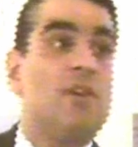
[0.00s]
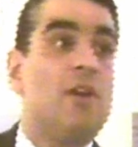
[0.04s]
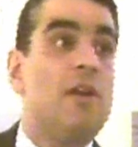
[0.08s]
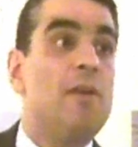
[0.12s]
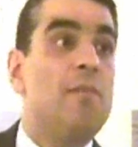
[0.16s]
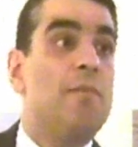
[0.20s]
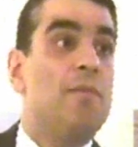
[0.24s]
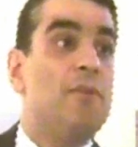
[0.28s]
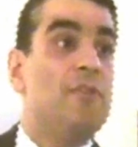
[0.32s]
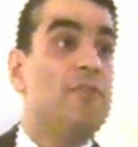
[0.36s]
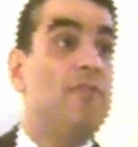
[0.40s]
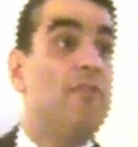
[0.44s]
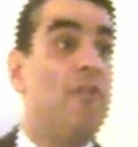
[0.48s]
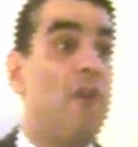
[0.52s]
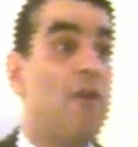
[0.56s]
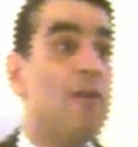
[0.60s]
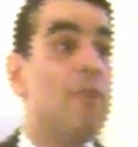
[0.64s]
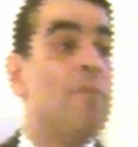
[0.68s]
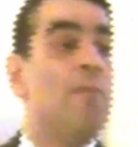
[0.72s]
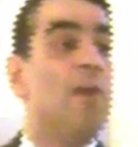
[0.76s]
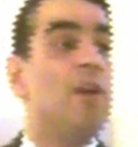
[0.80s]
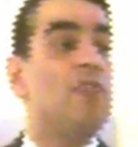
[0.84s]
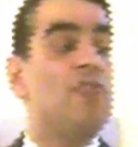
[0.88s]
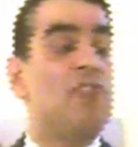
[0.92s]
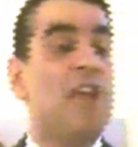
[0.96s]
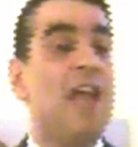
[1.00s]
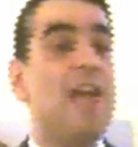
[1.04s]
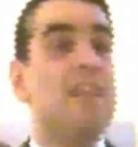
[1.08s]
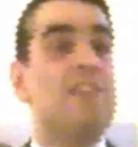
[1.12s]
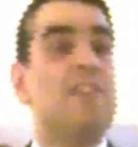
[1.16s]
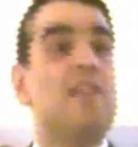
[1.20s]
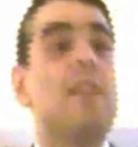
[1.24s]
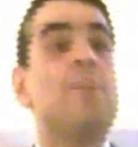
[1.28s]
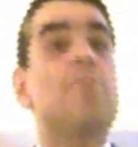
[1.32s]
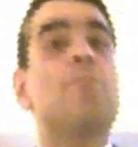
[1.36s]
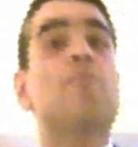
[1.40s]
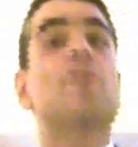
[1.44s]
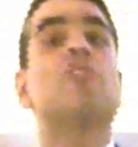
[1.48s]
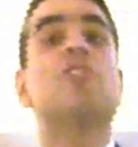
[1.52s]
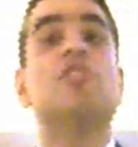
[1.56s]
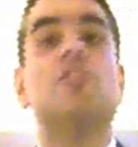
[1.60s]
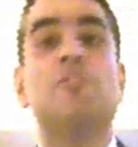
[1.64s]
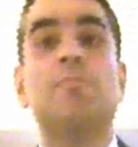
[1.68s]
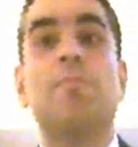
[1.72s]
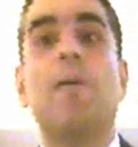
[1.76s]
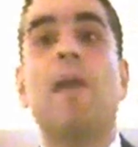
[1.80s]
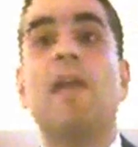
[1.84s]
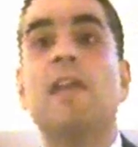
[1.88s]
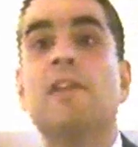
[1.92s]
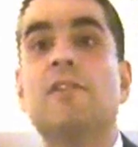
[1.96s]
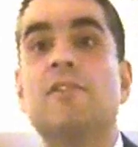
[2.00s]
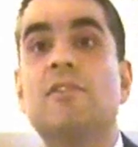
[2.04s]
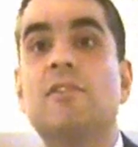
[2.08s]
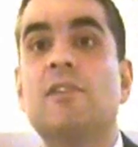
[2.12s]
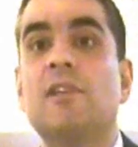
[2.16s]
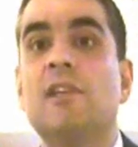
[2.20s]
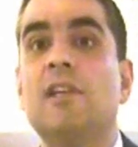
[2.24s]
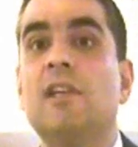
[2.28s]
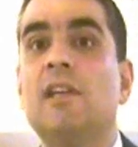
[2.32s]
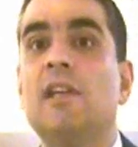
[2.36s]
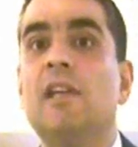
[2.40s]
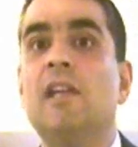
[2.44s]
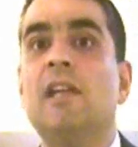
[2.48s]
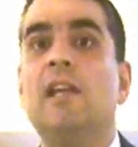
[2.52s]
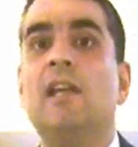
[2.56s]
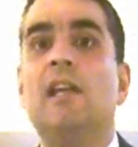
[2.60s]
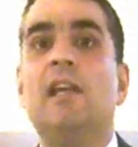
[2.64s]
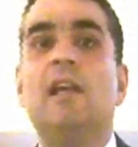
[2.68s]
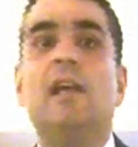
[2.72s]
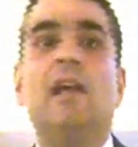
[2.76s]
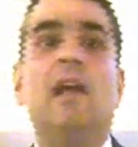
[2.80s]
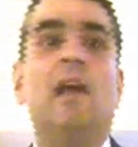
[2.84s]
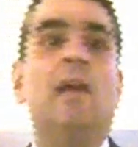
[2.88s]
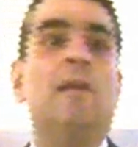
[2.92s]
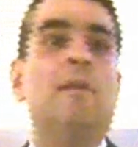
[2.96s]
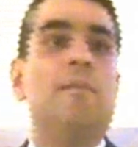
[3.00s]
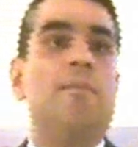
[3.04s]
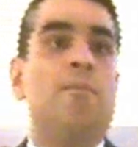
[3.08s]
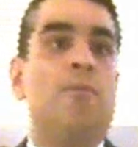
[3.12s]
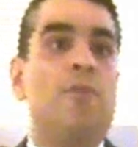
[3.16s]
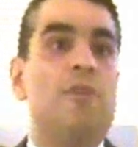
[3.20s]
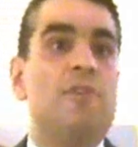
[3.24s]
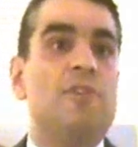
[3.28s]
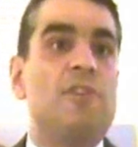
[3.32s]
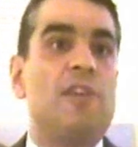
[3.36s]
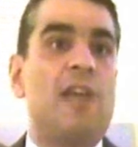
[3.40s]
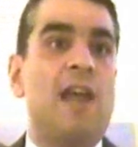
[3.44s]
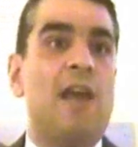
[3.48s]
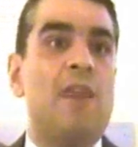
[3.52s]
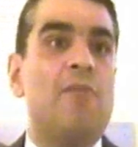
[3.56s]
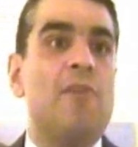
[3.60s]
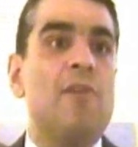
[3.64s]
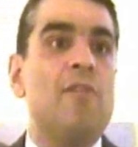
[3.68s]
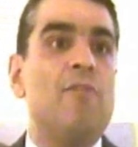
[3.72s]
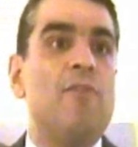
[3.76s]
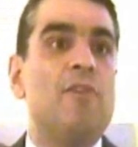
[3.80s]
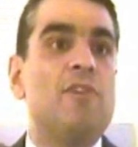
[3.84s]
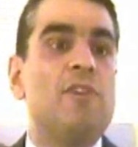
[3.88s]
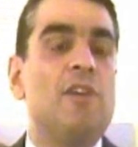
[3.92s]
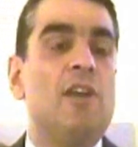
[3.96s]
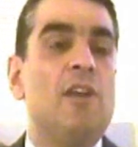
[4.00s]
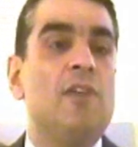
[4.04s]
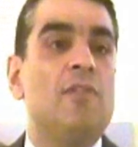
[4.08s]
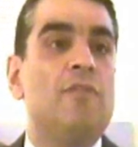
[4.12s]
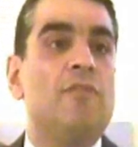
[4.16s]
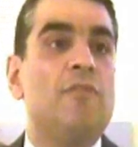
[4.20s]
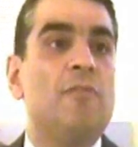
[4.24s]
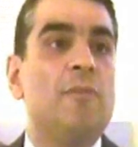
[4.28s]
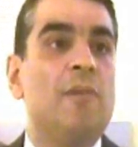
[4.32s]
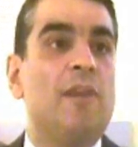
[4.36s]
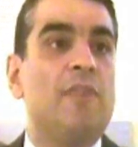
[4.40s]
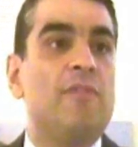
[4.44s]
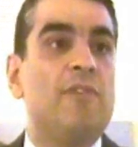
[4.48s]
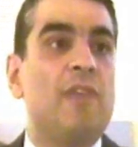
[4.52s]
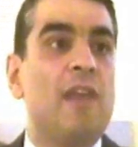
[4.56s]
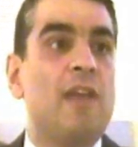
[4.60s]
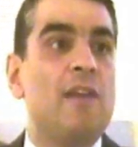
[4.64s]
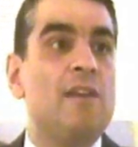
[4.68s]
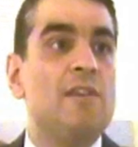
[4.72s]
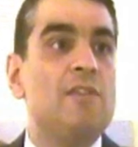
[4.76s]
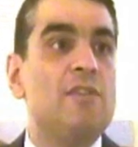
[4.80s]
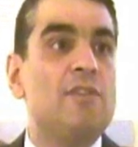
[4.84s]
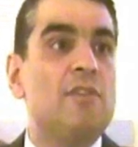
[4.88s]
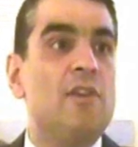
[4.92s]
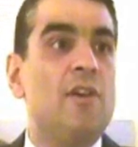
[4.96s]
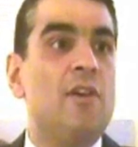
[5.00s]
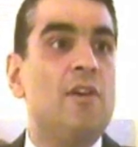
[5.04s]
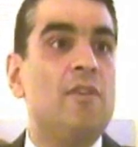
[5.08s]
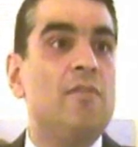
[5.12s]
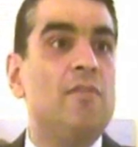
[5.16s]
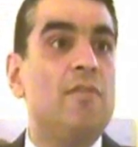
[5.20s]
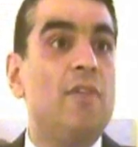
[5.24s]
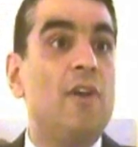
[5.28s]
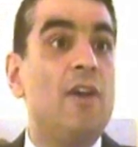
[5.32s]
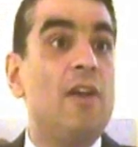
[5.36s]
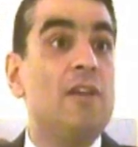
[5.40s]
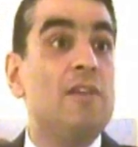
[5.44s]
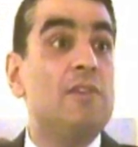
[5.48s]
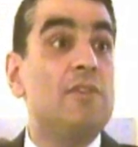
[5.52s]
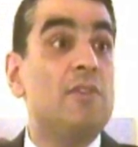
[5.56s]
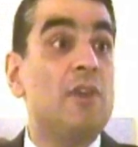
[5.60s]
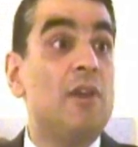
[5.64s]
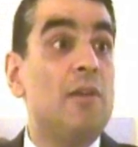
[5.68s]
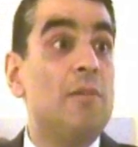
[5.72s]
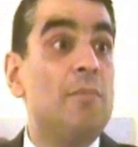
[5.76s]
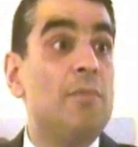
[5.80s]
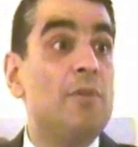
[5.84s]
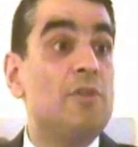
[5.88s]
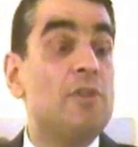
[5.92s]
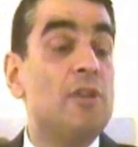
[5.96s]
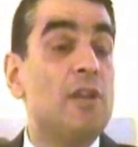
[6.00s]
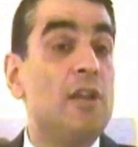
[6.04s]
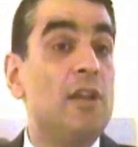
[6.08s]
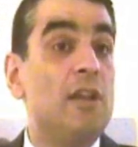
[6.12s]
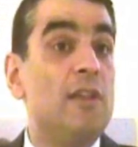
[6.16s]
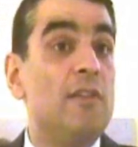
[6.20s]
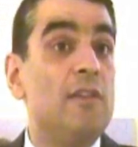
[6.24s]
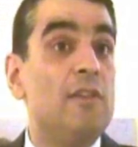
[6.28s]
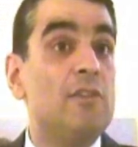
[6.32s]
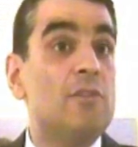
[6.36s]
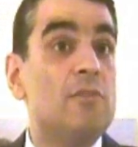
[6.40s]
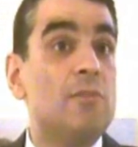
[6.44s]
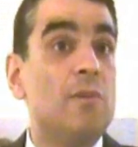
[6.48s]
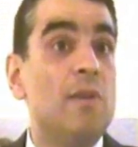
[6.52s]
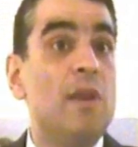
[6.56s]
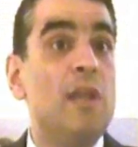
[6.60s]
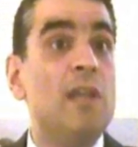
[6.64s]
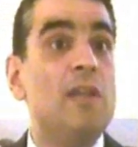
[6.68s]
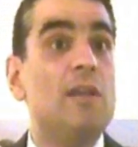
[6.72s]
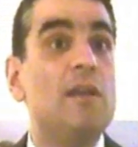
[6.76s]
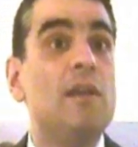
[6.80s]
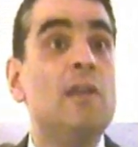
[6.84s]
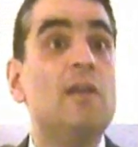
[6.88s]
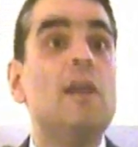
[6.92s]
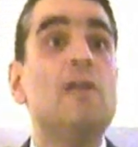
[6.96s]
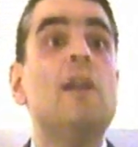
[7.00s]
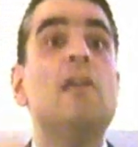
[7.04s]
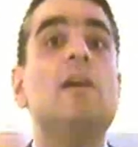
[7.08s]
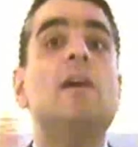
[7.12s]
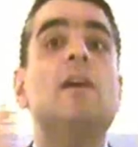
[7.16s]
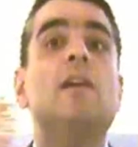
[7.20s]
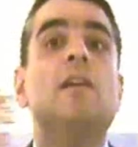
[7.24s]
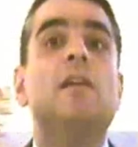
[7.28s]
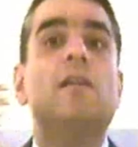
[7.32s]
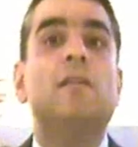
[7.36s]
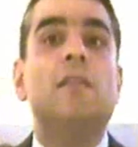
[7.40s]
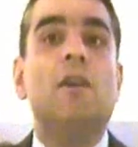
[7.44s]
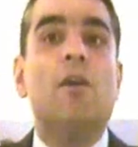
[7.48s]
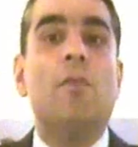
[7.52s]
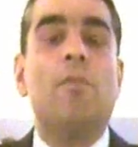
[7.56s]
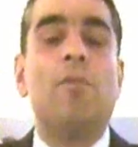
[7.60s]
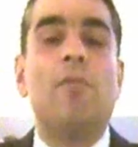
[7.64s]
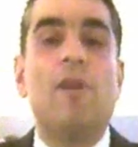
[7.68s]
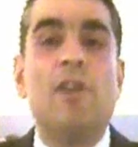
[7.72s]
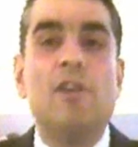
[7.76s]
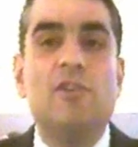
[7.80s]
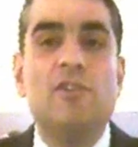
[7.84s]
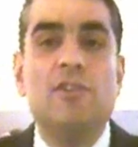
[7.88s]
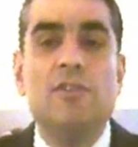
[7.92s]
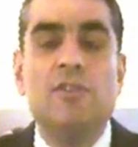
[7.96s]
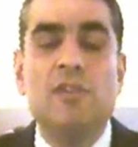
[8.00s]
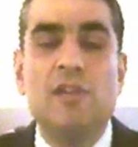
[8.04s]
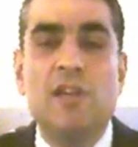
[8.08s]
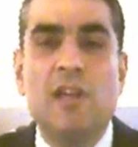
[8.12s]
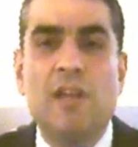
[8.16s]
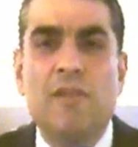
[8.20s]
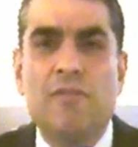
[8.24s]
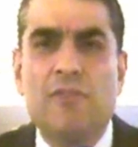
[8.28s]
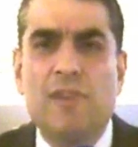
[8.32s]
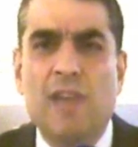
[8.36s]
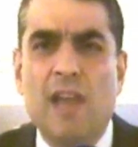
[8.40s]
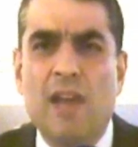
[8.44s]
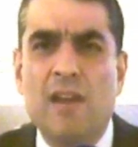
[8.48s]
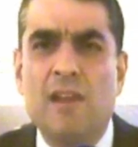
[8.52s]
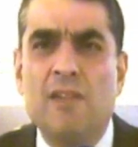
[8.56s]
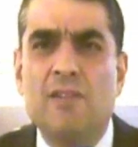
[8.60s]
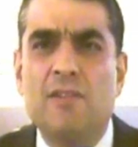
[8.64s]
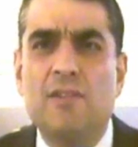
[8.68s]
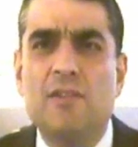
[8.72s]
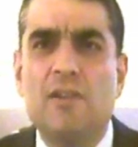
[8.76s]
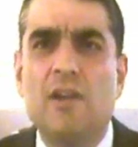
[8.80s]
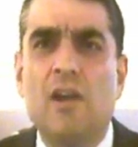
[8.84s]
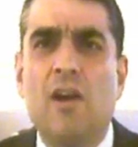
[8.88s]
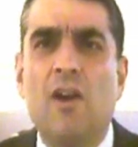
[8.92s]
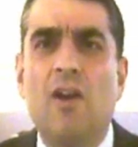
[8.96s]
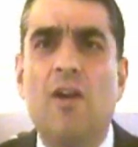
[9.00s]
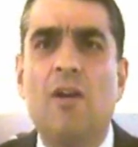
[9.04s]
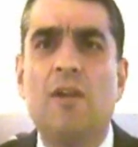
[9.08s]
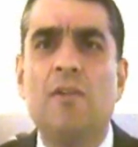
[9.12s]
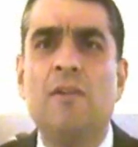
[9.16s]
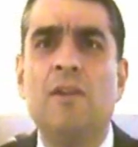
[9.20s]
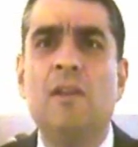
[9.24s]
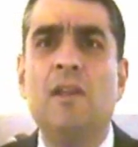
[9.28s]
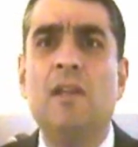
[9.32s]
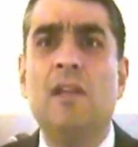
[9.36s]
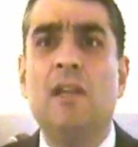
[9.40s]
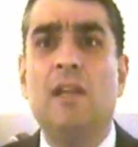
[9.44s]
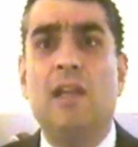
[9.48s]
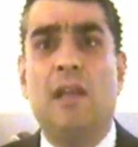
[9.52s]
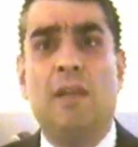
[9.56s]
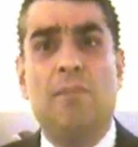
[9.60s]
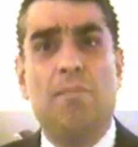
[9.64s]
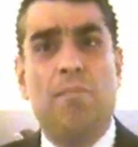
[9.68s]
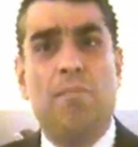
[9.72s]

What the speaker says: Cyprus very much as a British base. And Prince Harry returned from Afghanistan via Cyprus earlier this week. The operations in Afghanistan